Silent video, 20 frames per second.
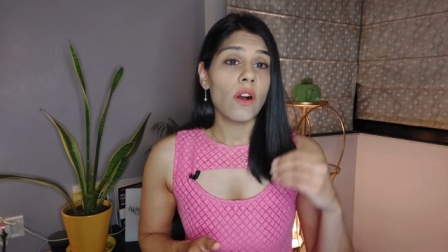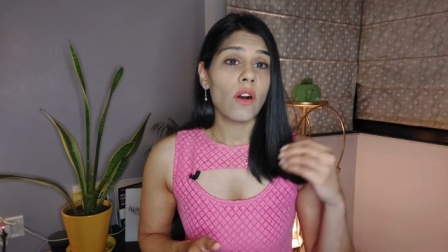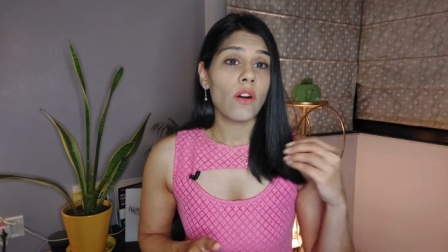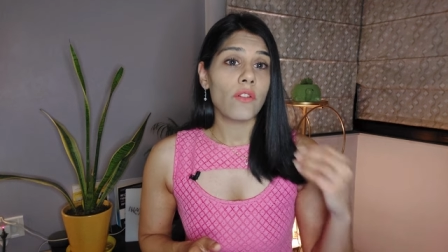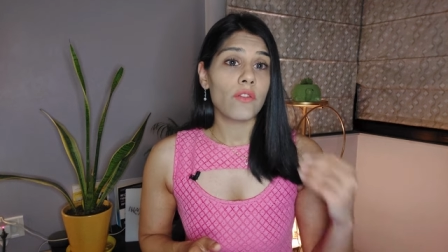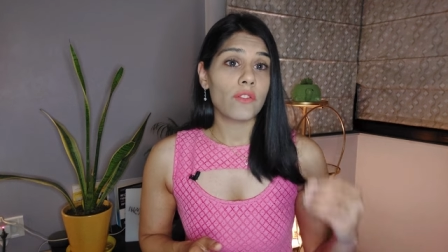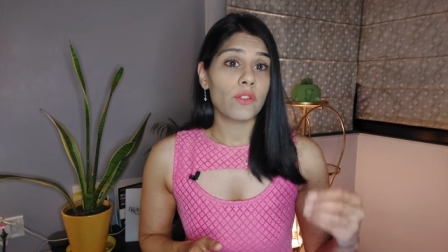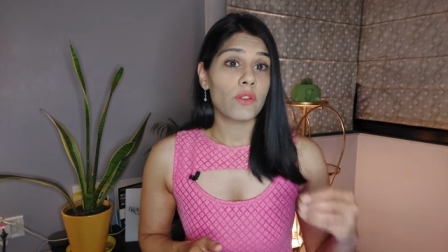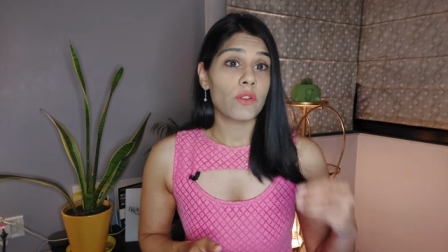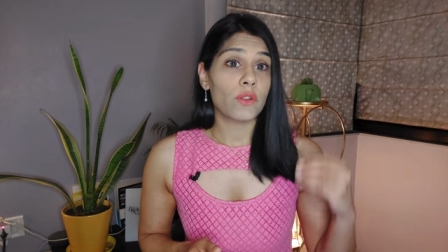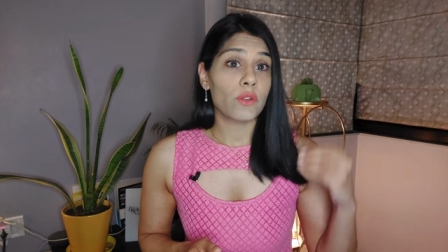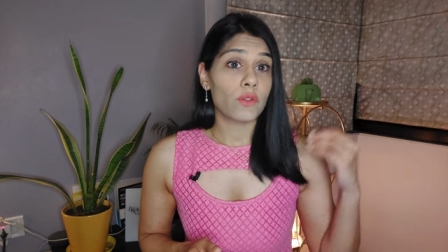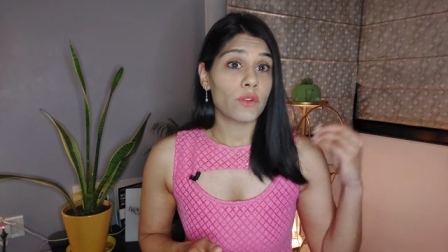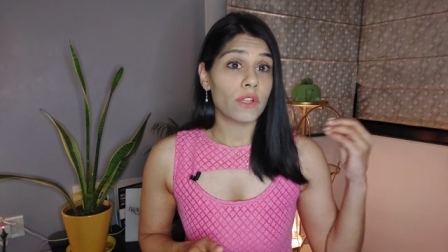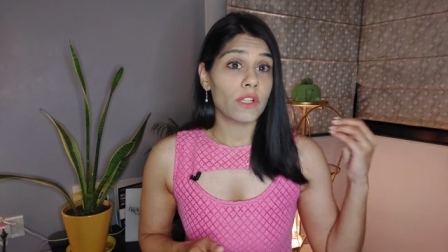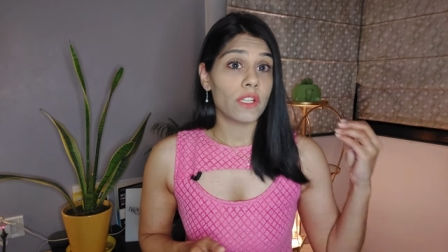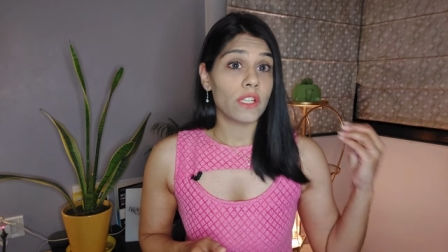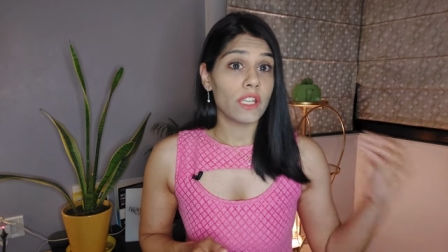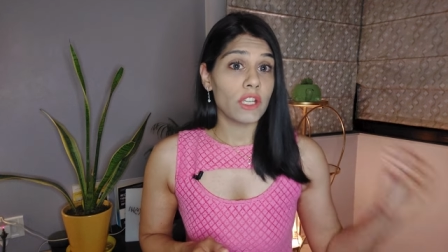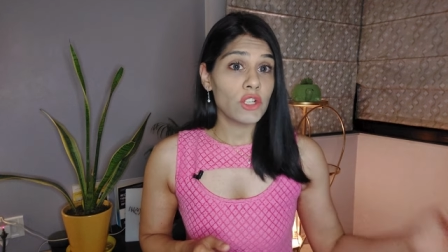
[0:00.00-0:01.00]
of your
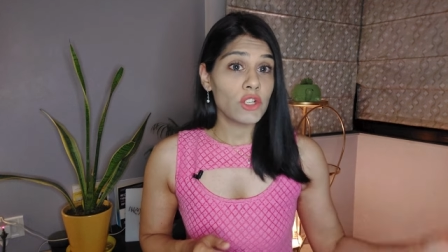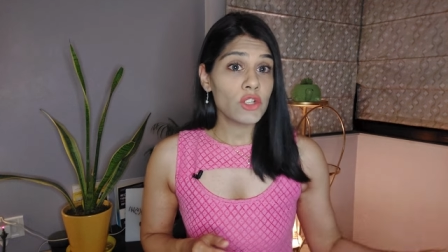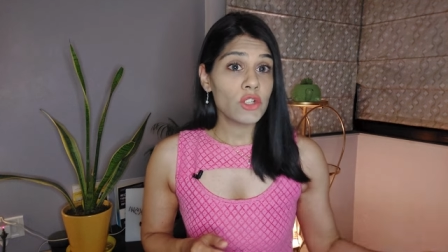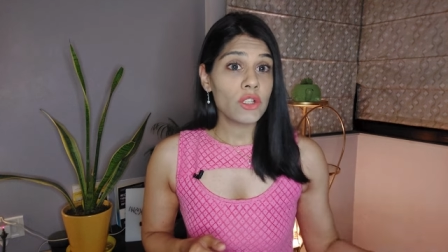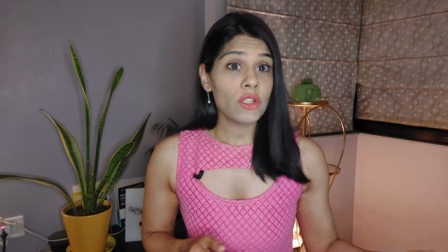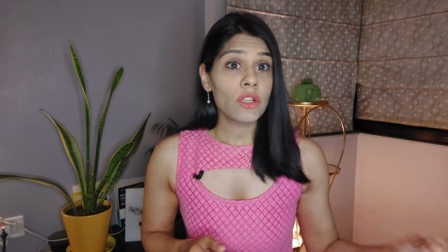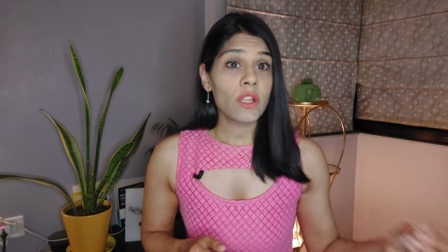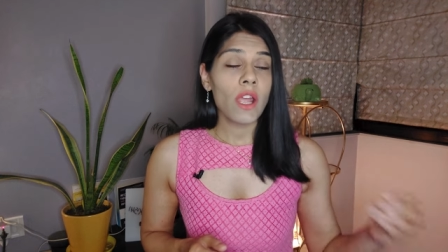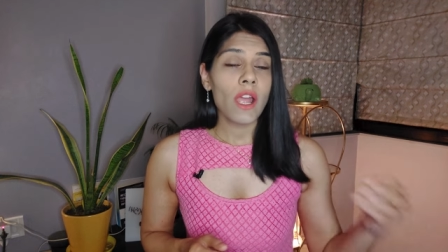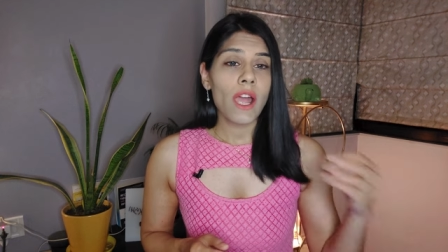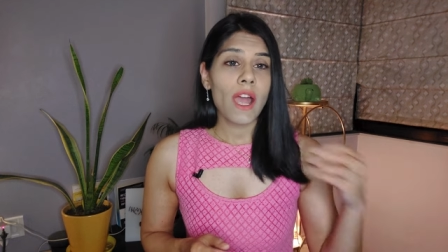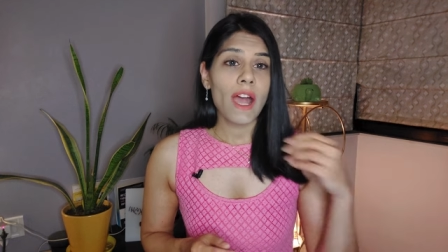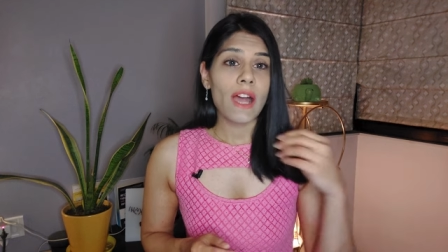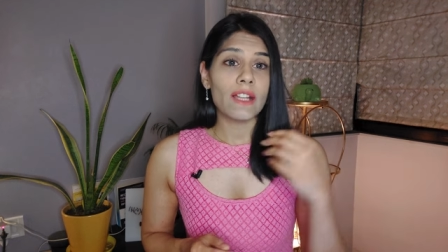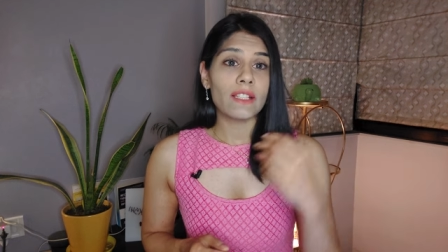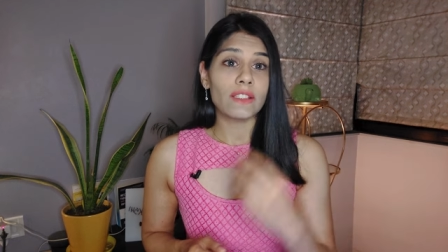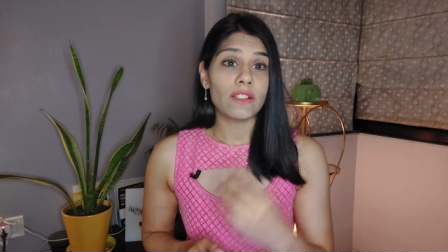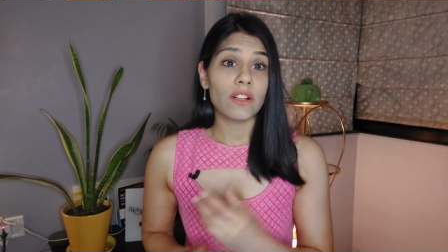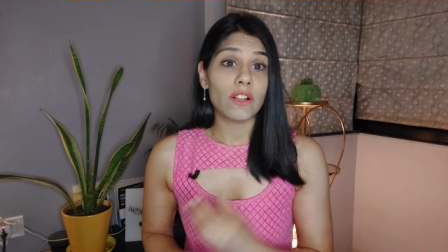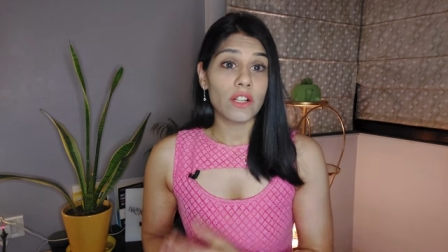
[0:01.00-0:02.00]
urination
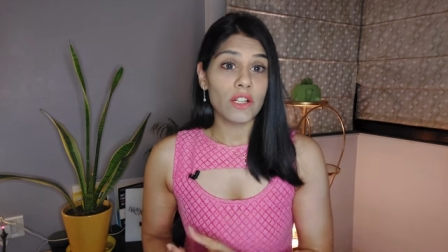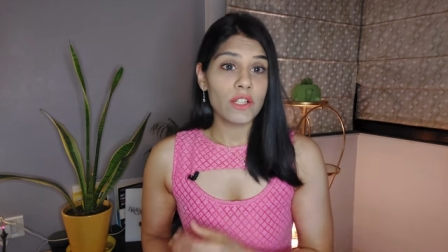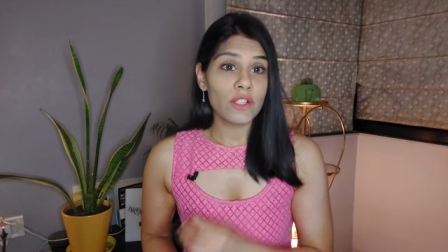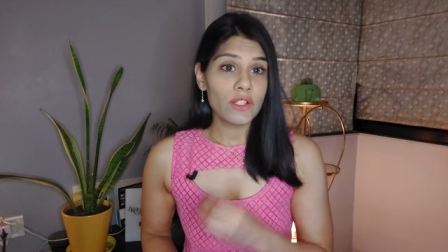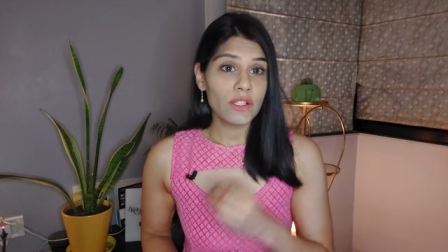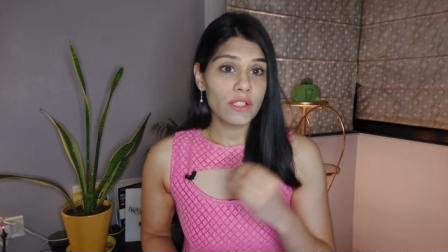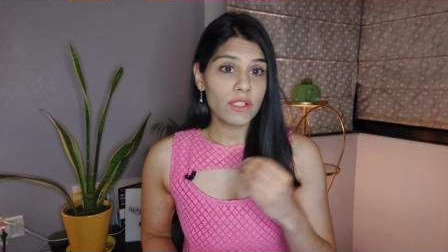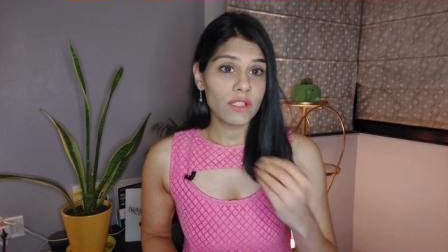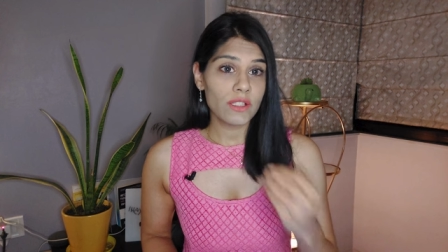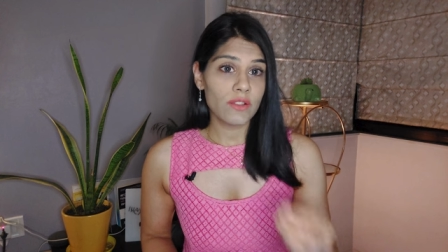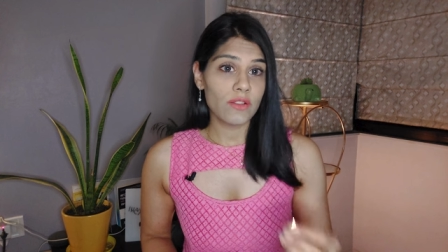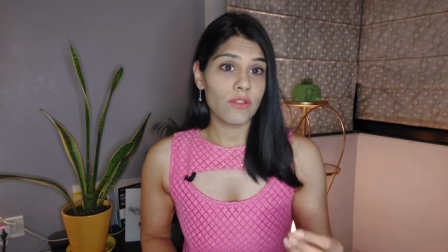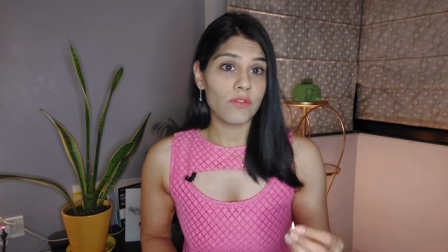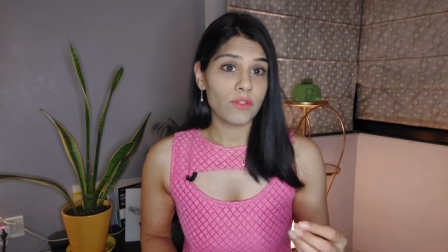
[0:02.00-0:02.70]
and the urgency